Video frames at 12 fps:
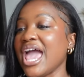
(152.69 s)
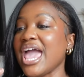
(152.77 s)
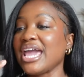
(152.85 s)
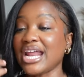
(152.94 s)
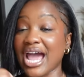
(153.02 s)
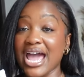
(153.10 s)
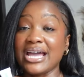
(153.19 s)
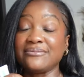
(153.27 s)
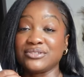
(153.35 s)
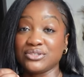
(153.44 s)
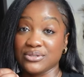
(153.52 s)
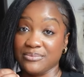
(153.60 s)
and I
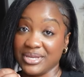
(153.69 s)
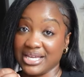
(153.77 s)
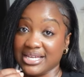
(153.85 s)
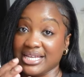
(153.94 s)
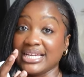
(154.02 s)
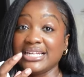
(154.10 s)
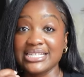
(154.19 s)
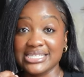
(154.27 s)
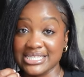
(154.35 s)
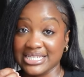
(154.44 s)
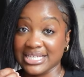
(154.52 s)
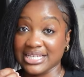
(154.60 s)
have to admit, it is
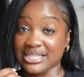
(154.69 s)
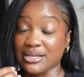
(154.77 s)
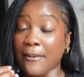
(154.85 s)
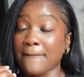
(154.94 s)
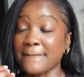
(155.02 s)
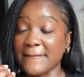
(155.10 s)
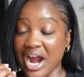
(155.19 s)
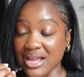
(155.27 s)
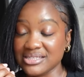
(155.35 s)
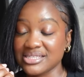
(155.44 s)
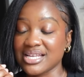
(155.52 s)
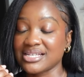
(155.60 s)
sticky.
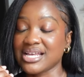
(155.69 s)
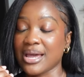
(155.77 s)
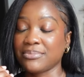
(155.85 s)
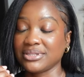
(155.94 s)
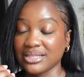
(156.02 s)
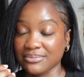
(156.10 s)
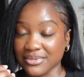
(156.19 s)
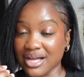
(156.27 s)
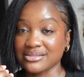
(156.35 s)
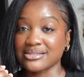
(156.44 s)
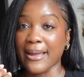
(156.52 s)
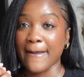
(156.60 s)
It's that type of lip
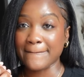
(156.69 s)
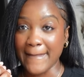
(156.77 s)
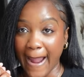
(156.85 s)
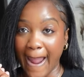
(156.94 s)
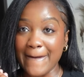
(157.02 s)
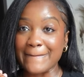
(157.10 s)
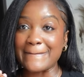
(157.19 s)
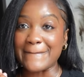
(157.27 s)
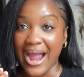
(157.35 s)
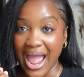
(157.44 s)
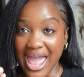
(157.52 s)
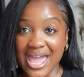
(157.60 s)
gloss that
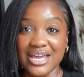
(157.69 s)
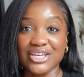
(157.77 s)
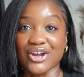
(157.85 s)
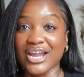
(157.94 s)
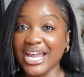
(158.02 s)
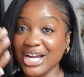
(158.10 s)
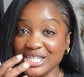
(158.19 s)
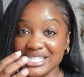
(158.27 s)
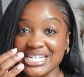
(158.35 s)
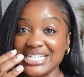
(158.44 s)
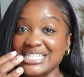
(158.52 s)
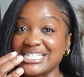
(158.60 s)
your hair is
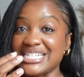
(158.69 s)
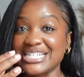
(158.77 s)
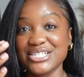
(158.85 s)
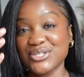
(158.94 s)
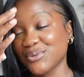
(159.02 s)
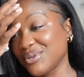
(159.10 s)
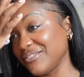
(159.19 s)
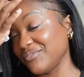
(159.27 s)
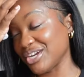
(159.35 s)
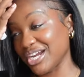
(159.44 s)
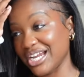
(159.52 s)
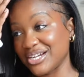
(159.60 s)
gonna stick to it. If
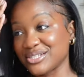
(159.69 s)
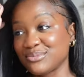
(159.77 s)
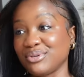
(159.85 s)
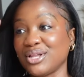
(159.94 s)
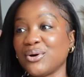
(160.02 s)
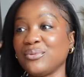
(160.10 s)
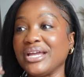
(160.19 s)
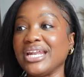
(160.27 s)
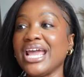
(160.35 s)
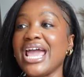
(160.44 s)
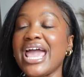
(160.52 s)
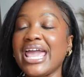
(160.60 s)
your hair is
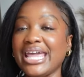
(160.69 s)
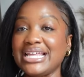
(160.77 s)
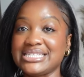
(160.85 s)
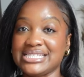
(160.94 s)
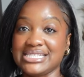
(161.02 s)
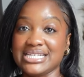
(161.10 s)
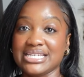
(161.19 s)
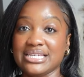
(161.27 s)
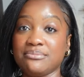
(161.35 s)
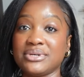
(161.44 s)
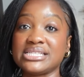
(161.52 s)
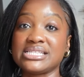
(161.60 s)
blowing, it's sticky.
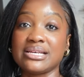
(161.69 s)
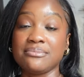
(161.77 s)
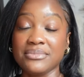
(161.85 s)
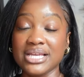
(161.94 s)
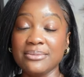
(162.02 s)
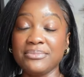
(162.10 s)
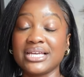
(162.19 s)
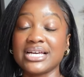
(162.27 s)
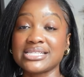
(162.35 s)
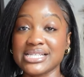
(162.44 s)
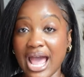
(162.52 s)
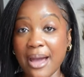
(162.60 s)
But to me,
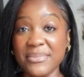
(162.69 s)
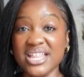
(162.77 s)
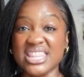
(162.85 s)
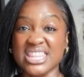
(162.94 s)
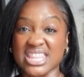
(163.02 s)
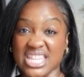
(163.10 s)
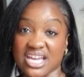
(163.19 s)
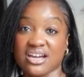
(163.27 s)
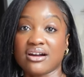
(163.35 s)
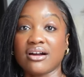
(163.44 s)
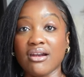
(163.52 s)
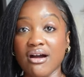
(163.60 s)
because I'm a thick
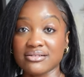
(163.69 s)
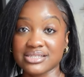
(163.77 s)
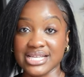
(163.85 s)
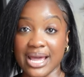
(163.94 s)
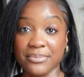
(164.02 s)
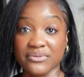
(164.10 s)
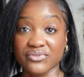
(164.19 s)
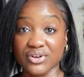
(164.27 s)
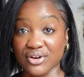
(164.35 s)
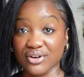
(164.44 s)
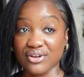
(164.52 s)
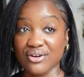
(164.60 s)
gloss type of
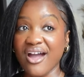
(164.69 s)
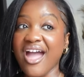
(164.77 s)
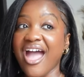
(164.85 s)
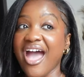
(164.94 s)
girl,